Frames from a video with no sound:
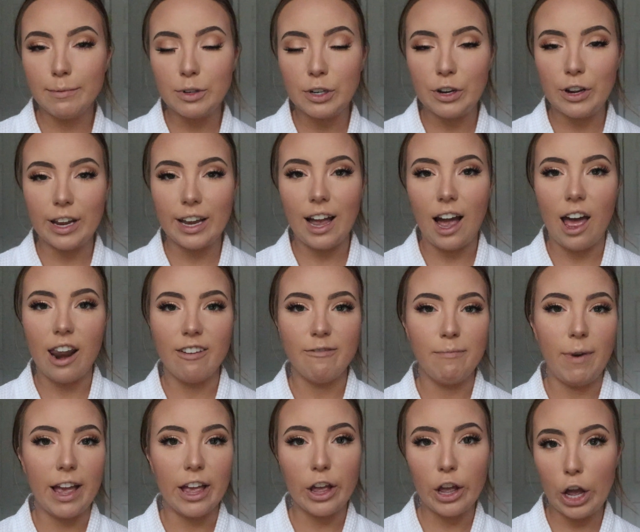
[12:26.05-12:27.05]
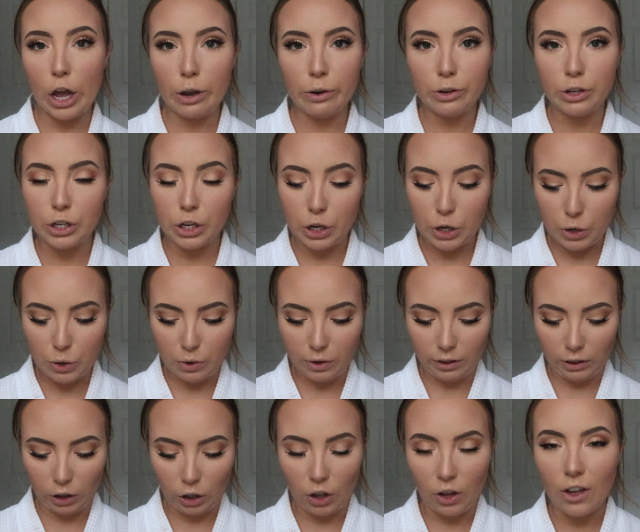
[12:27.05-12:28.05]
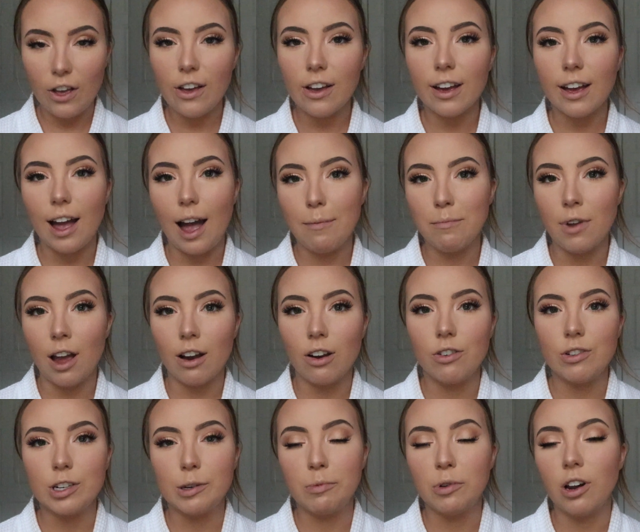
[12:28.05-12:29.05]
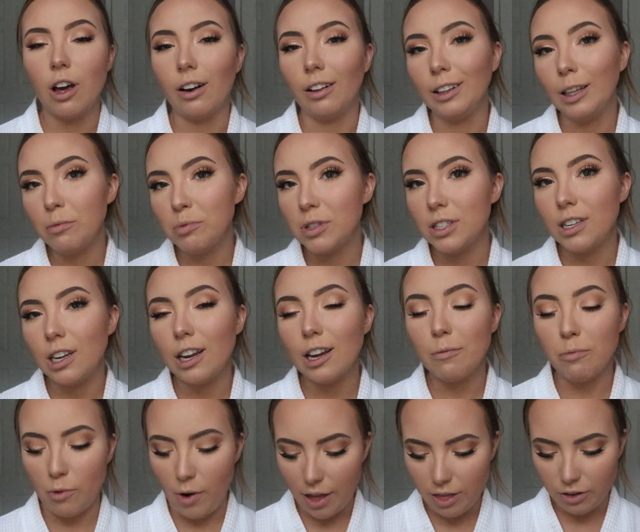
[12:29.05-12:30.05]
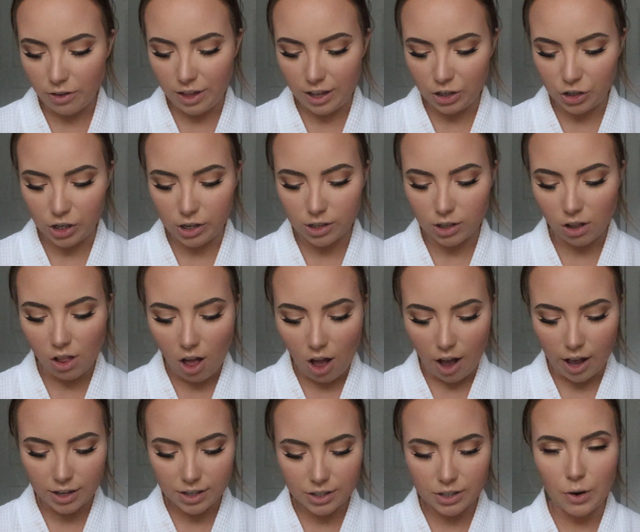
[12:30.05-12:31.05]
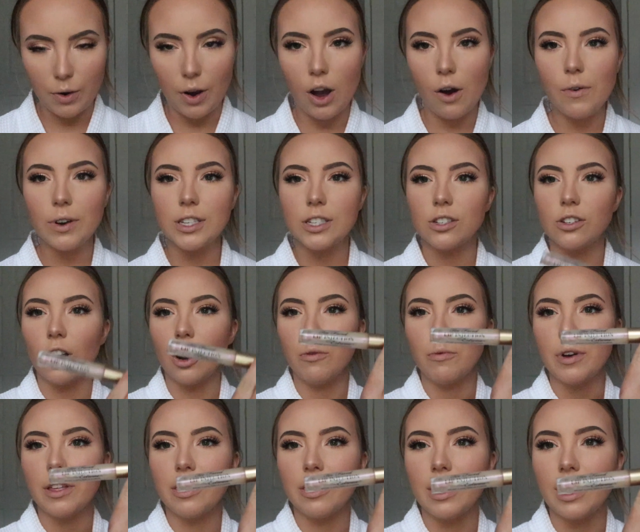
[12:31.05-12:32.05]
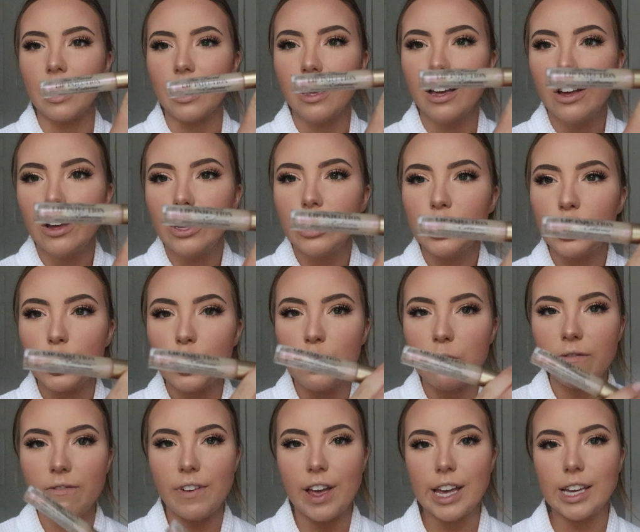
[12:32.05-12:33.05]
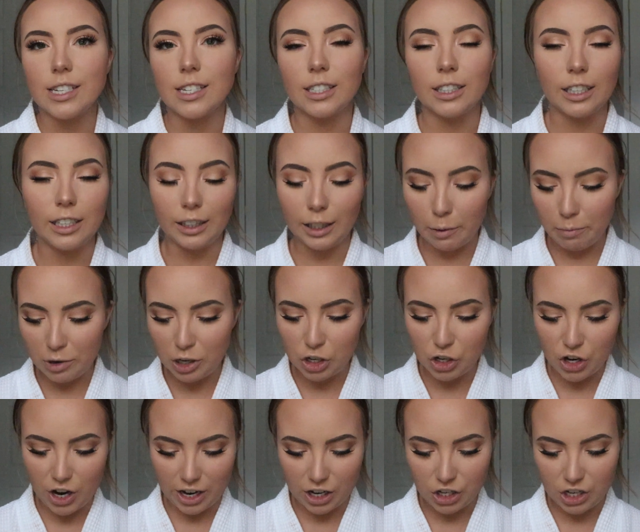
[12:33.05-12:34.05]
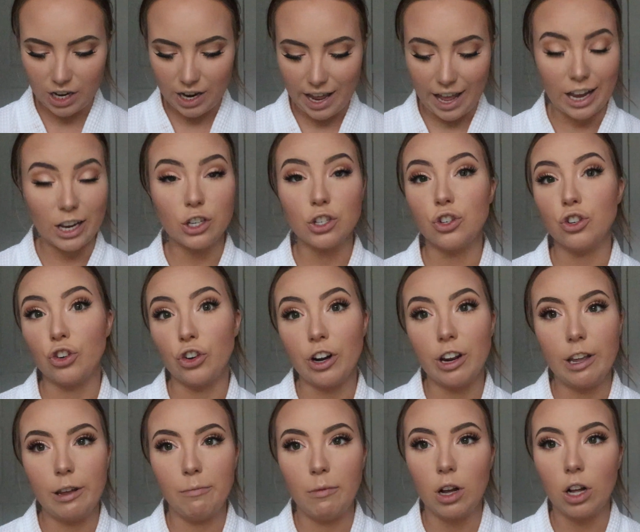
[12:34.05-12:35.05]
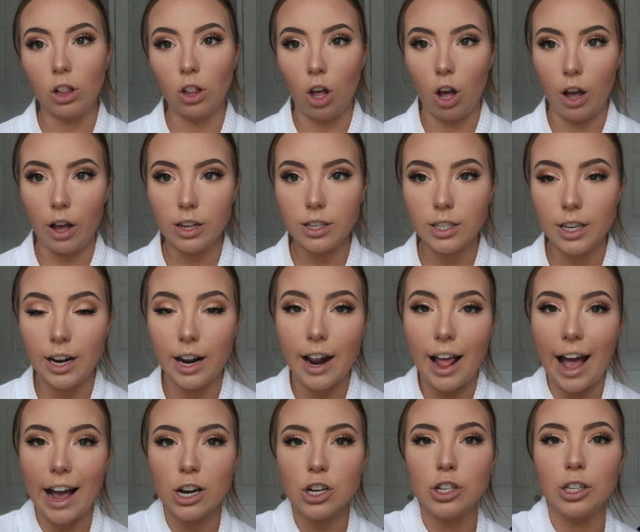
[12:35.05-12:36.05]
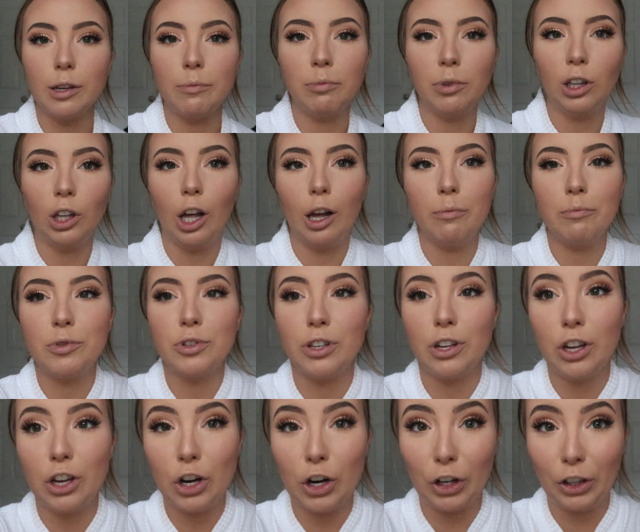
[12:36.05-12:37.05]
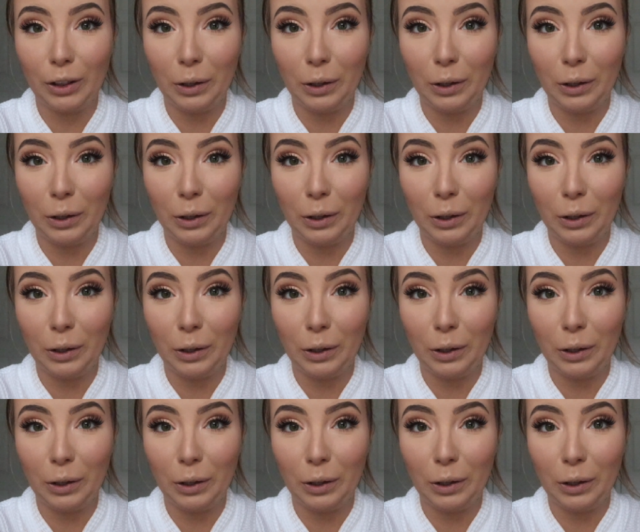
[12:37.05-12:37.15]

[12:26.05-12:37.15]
I'm doing kind of my go-to look, I'm not going to put on a lipstick rather than just gloss, so I always start with the Too Faced Lip Injection Extreme Gloss, and it actually plumps your